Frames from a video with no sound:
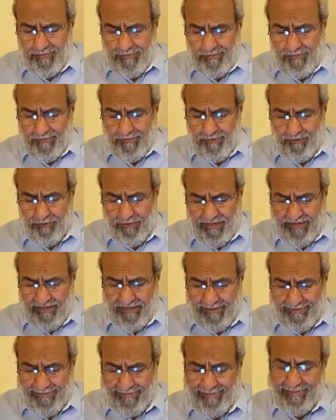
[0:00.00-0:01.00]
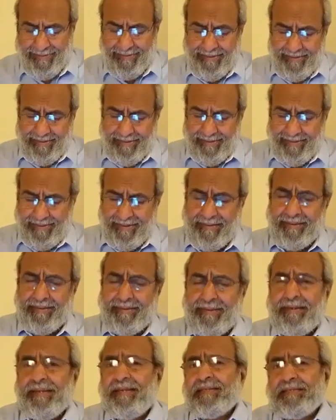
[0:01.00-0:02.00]
reading it,
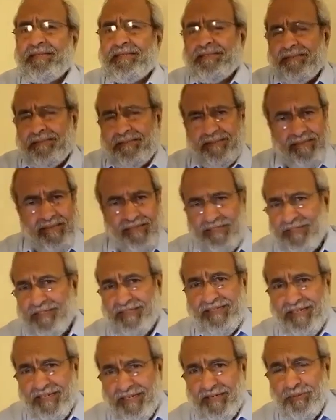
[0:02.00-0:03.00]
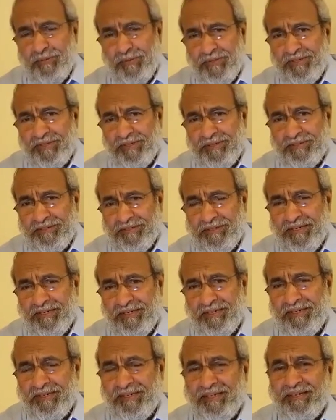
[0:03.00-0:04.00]
and let's settle with the
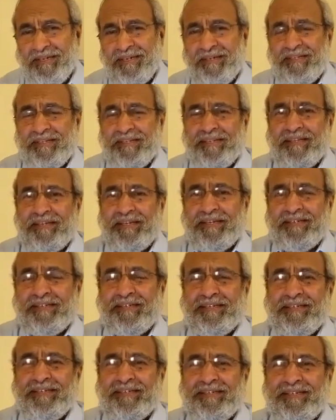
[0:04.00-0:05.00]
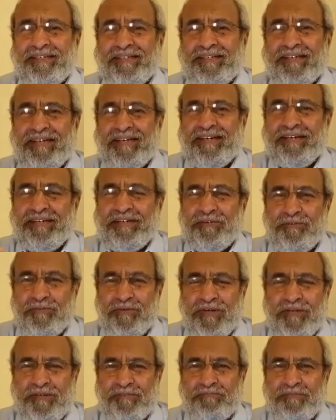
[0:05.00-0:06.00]
understanding that Alif
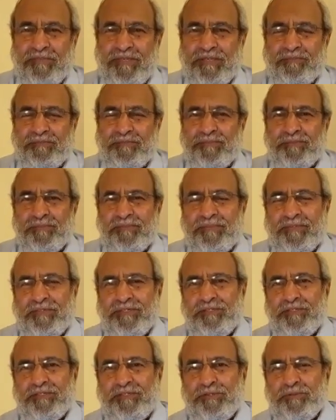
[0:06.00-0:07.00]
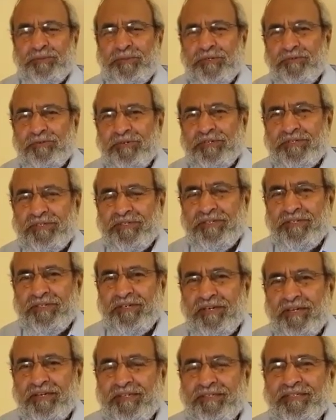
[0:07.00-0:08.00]
Lam Mim is to be translated
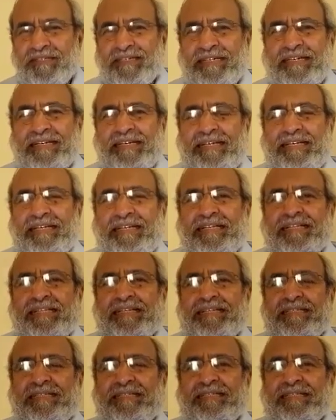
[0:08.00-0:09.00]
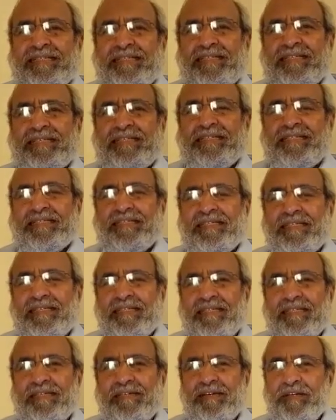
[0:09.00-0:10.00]
as this is
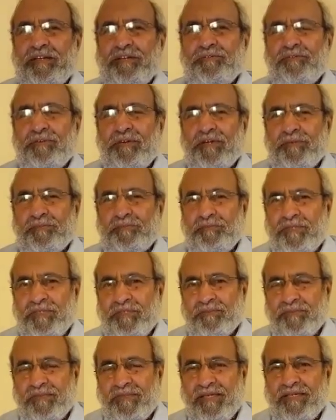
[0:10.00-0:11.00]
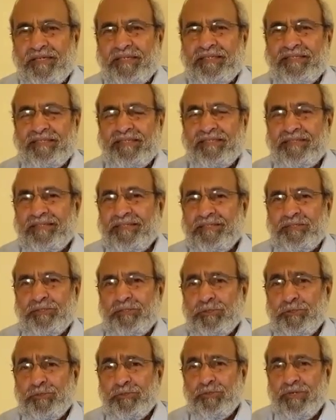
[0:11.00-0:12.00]
Alif Lam Mim. That is, this is
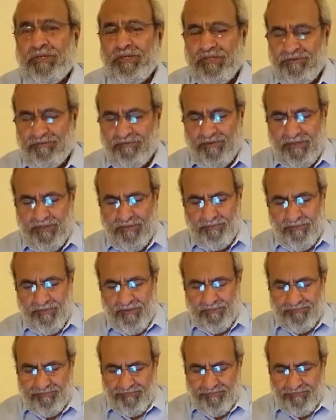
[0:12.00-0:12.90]
Surah Alif Lam Mim.